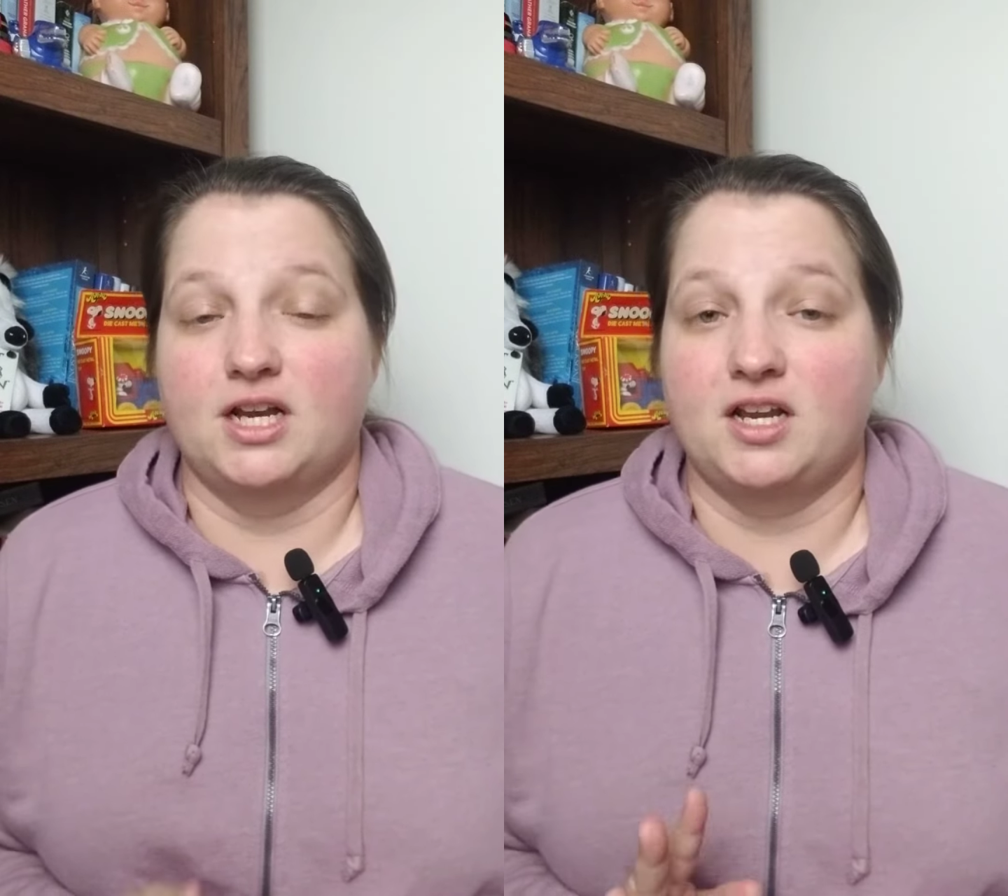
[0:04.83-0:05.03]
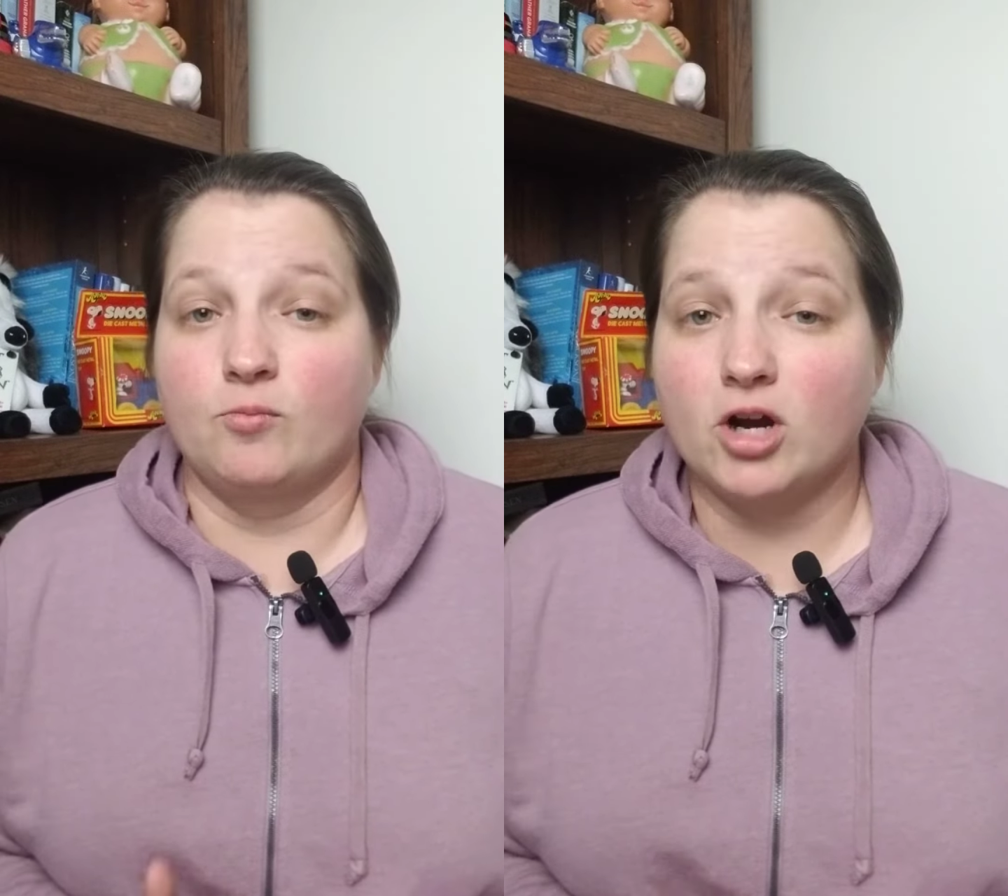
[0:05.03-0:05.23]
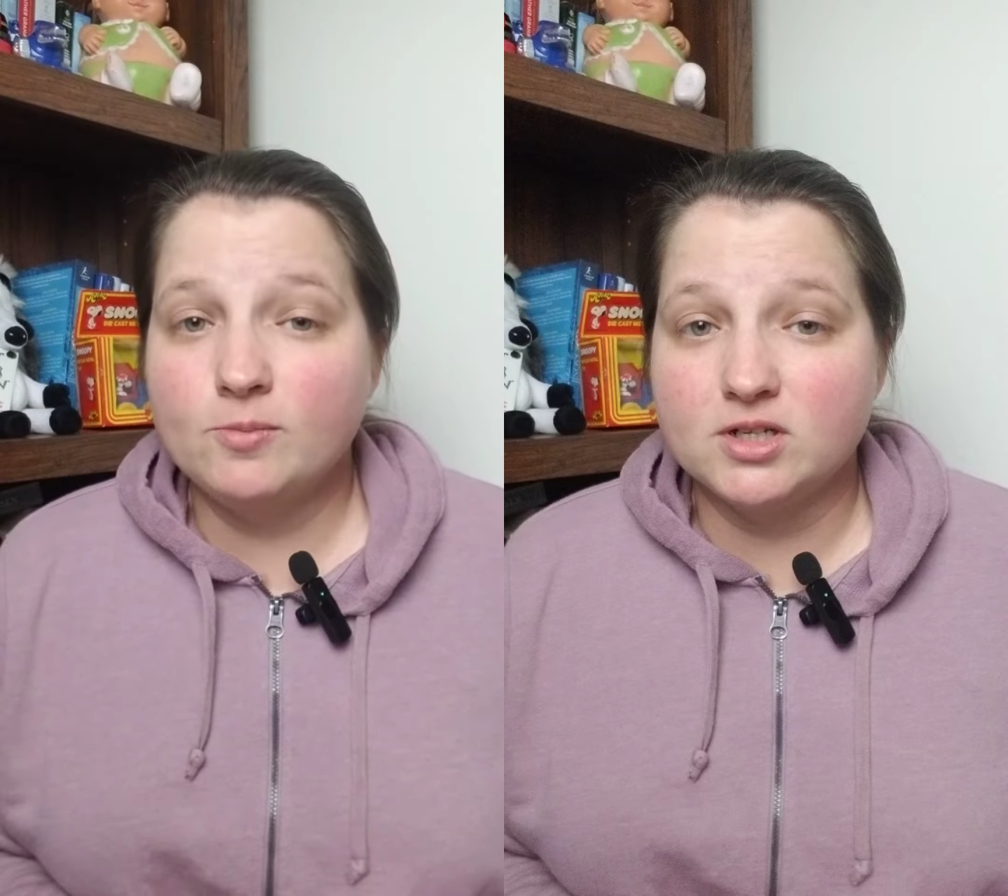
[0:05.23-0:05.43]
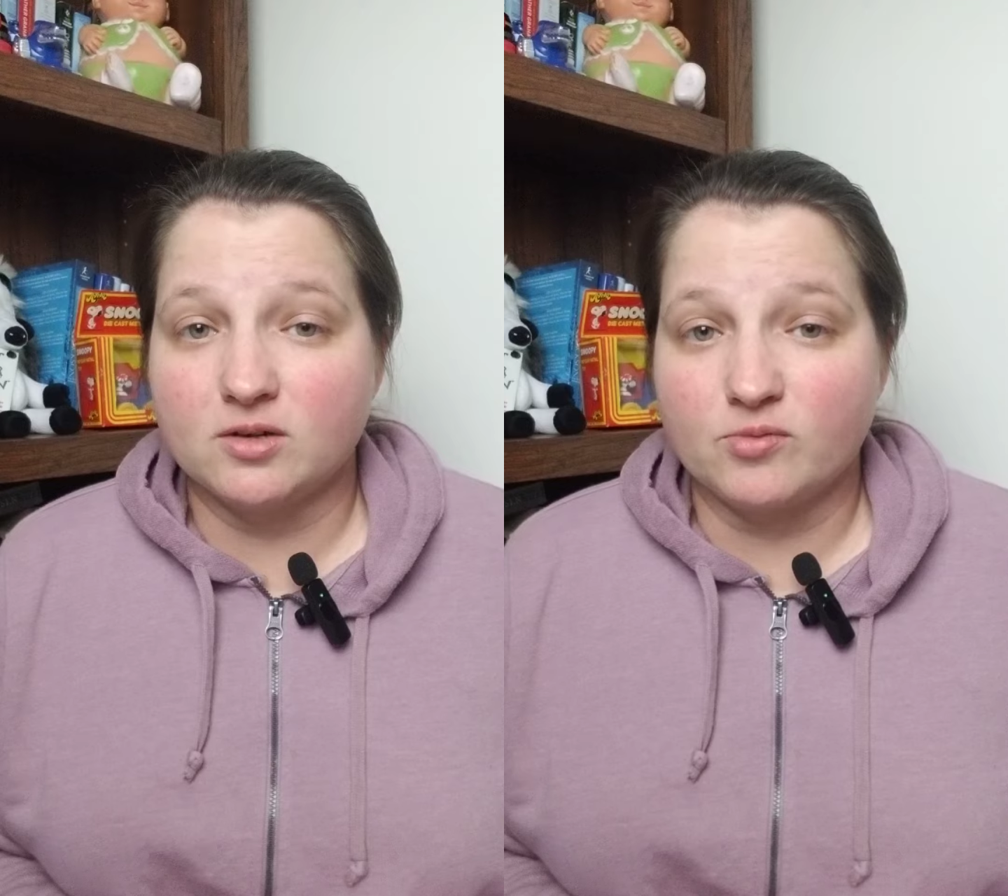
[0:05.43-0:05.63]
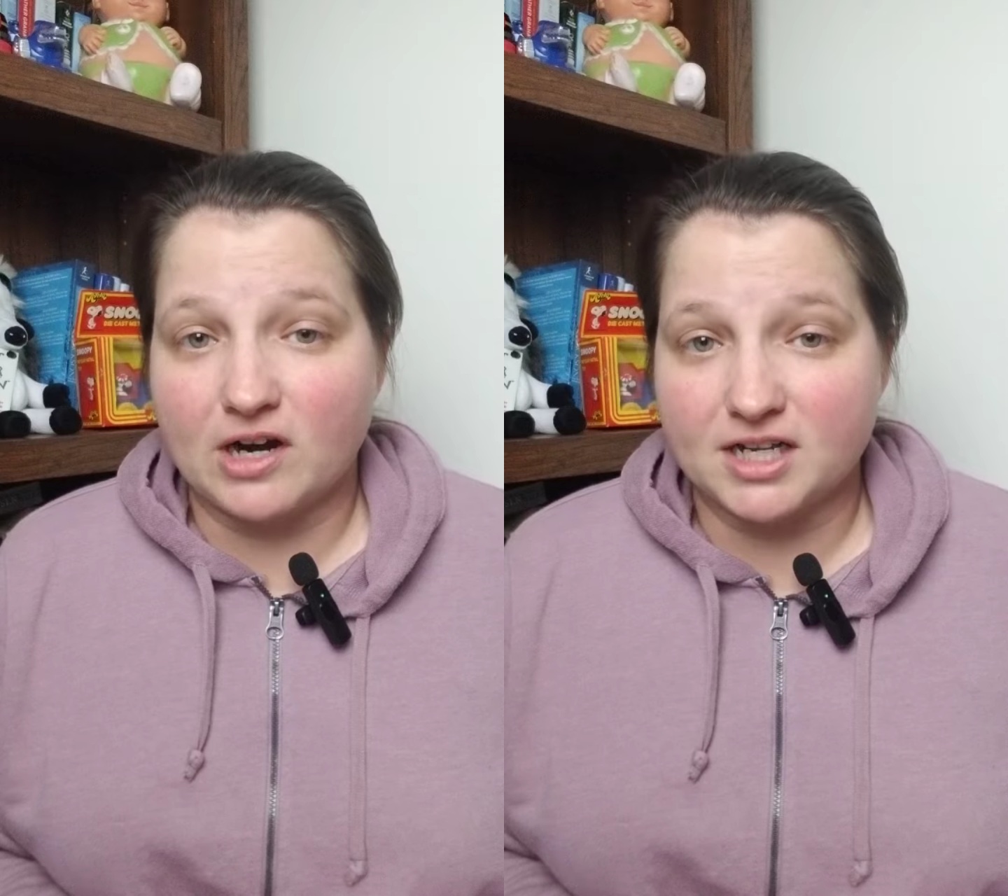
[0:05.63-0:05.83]
any Barbie doll
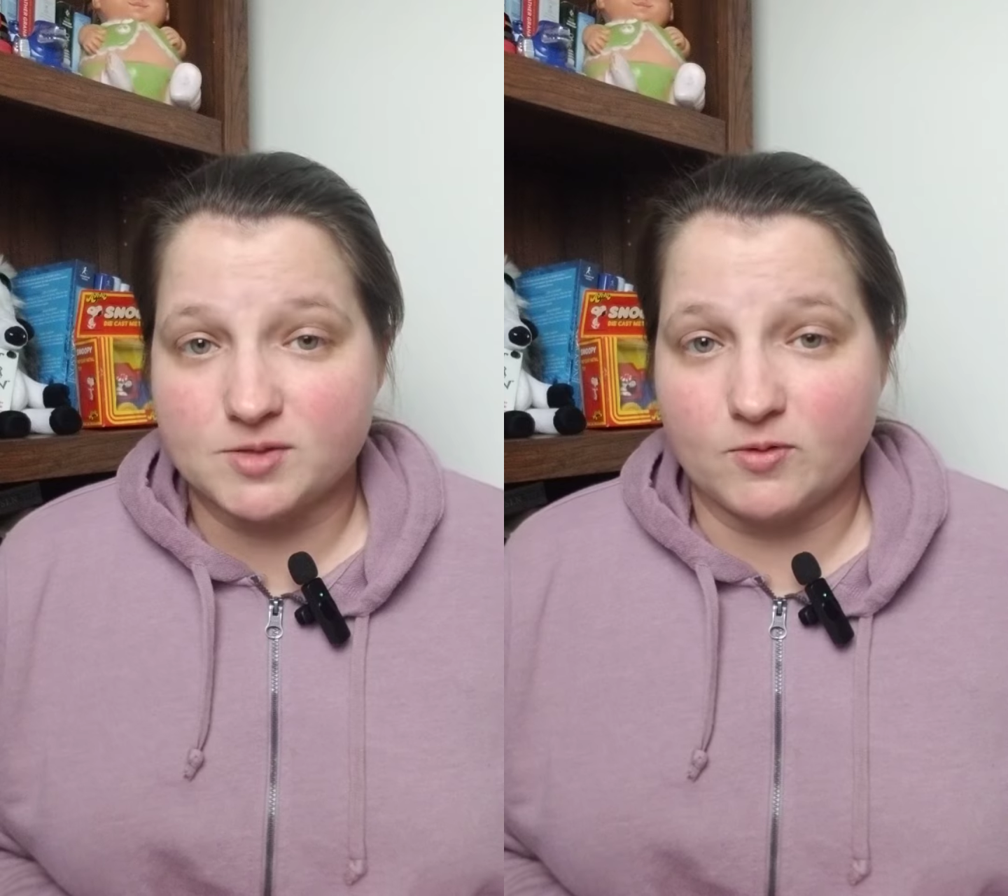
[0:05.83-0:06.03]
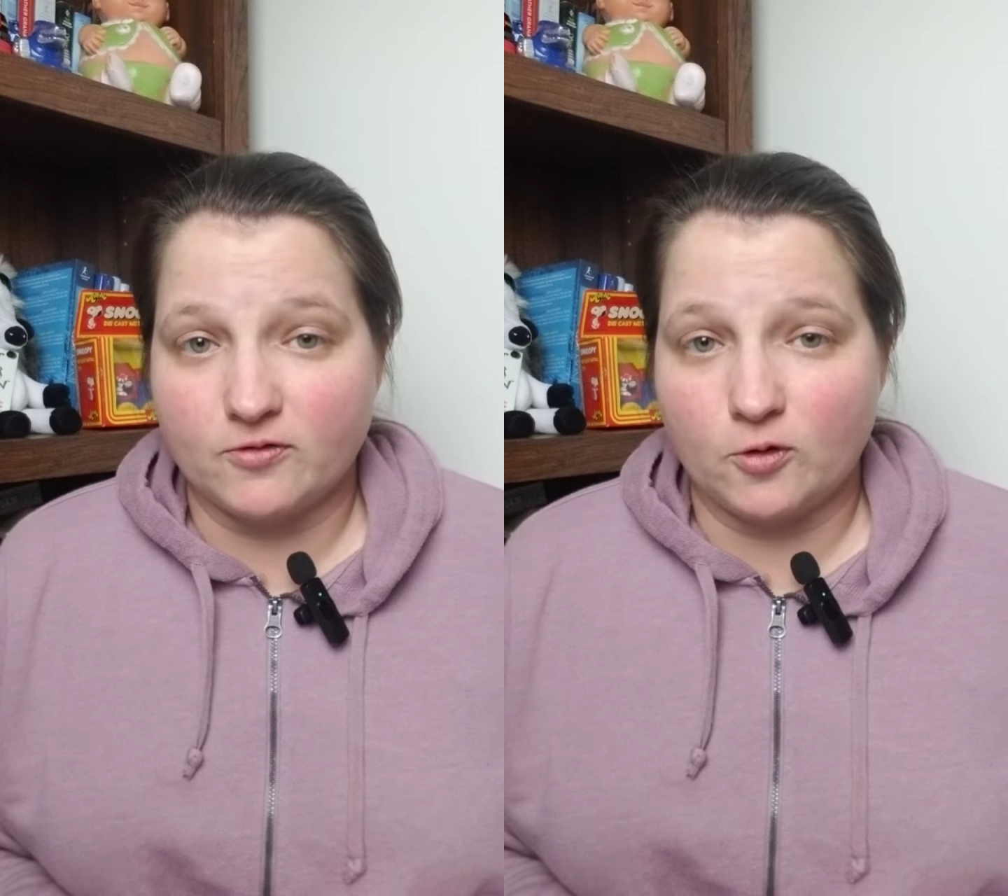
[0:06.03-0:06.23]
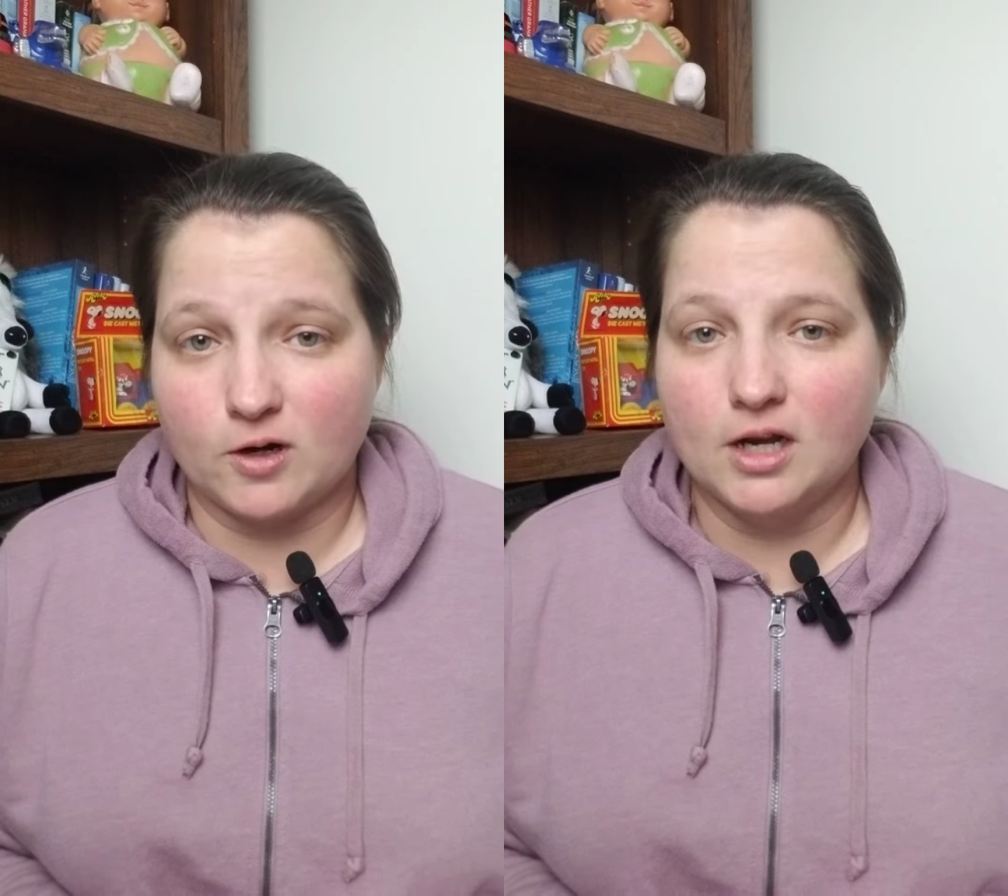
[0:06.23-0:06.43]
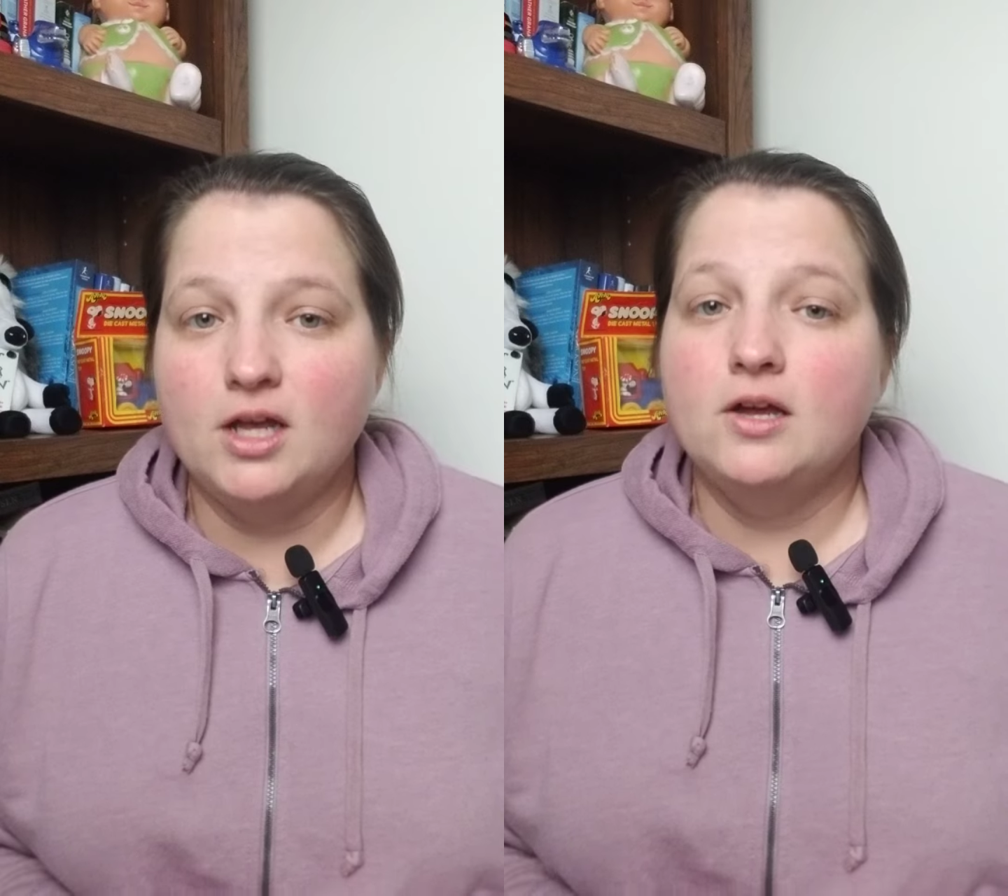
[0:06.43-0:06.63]
products before.